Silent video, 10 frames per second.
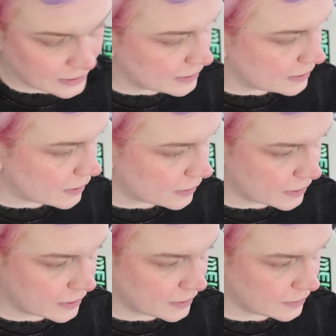into the
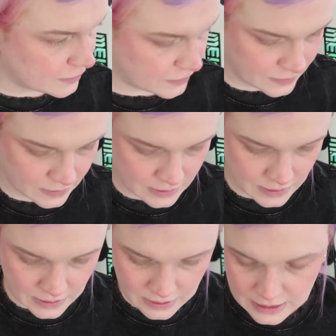darker colors.
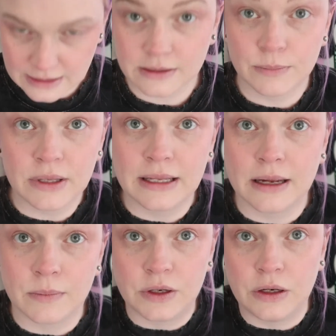It's
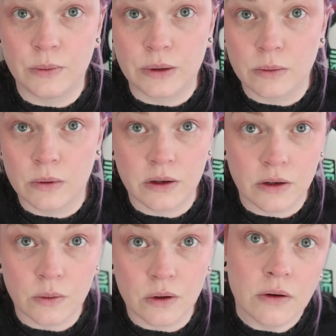completely up to you what you want to
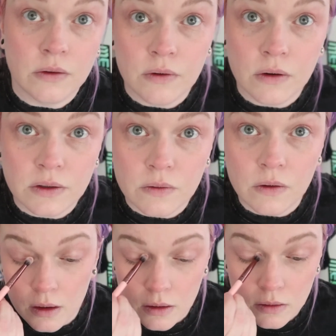do though, of course.
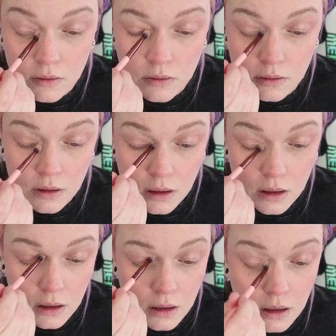I'm just gonna
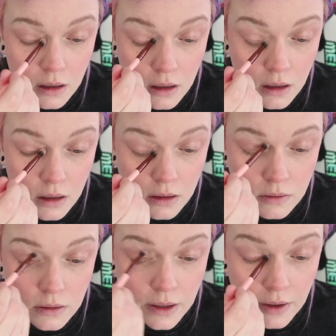
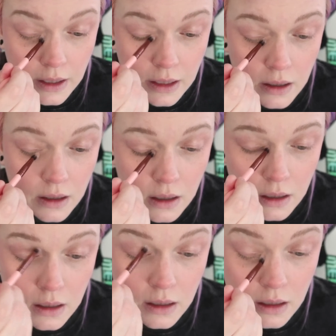center here,
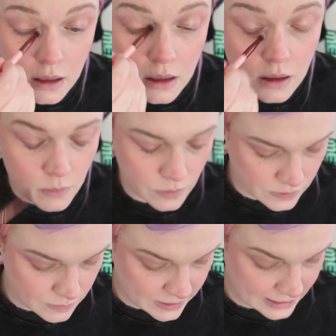
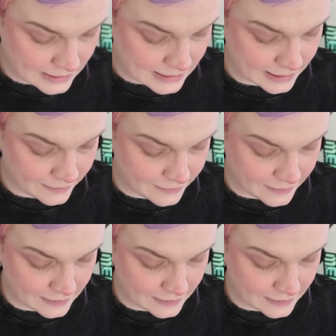put some light stuff.